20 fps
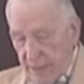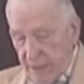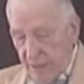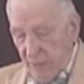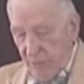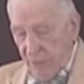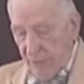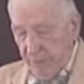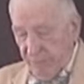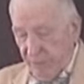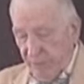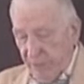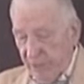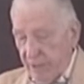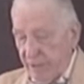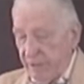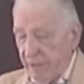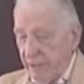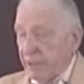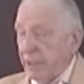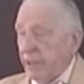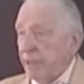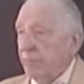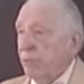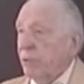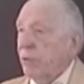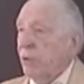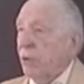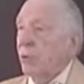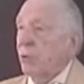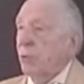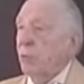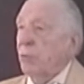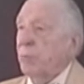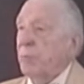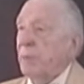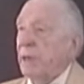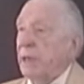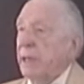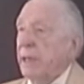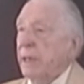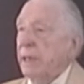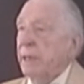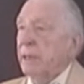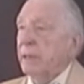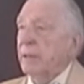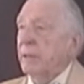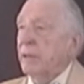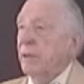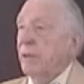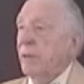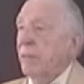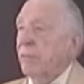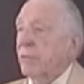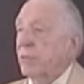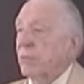I only pray that He will hold my hand